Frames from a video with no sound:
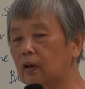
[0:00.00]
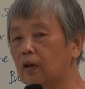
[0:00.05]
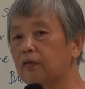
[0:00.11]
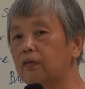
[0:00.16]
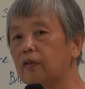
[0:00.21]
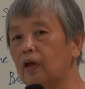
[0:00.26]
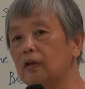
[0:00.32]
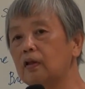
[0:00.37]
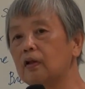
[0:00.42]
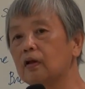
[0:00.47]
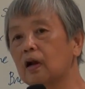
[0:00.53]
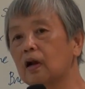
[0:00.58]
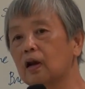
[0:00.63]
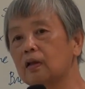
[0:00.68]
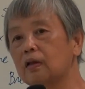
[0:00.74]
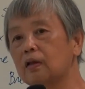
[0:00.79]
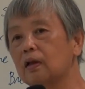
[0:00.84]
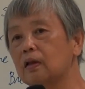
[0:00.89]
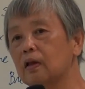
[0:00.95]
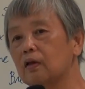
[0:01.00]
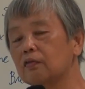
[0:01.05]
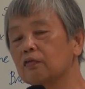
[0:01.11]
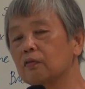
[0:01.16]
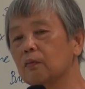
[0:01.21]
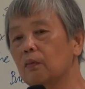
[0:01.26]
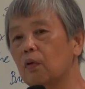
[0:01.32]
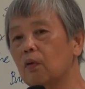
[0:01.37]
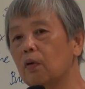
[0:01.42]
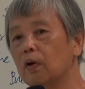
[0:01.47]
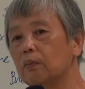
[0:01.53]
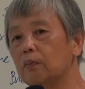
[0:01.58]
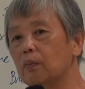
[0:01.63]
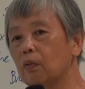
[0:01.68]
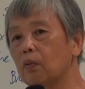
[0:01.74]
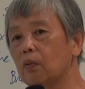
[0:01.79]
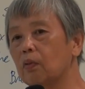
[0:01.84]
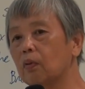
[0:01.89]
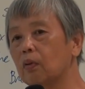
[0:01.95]
Then the clinging gets more and
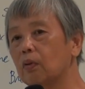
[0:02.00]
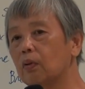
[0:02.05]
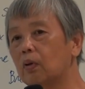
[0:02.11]
more.